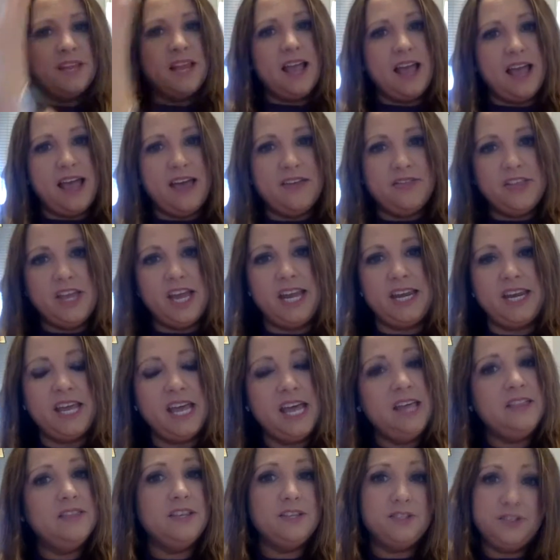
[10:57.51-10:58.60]
And then
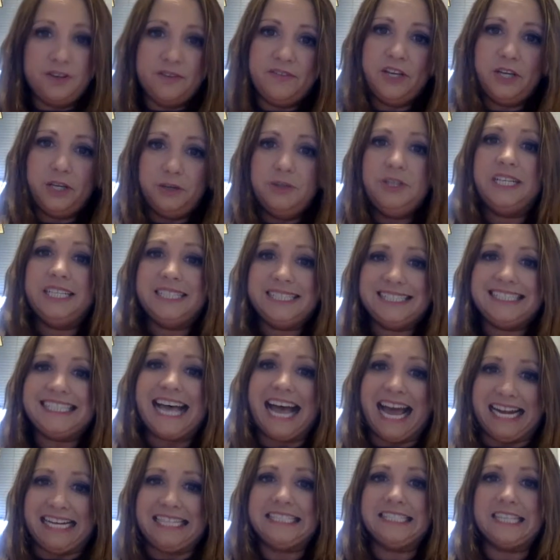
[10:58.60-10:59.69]
the Soviet Union
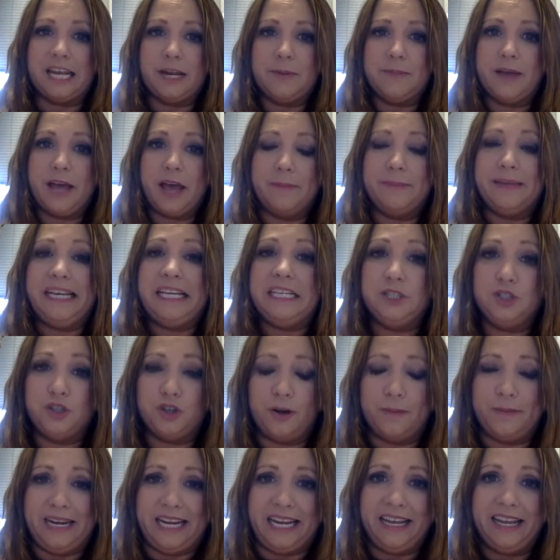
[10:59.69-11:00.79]
side is going to become East
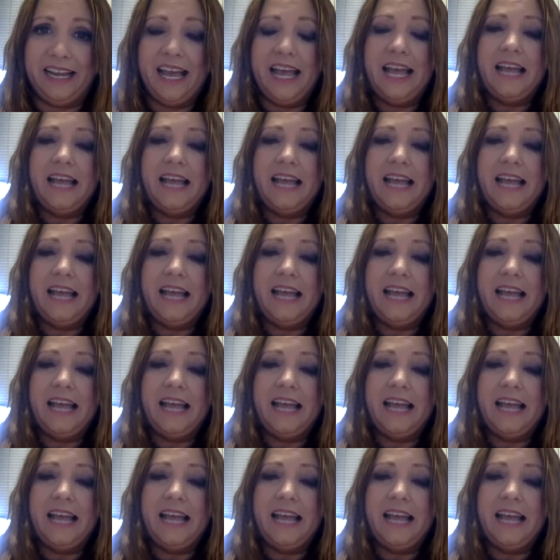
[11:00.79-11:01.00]
Germany.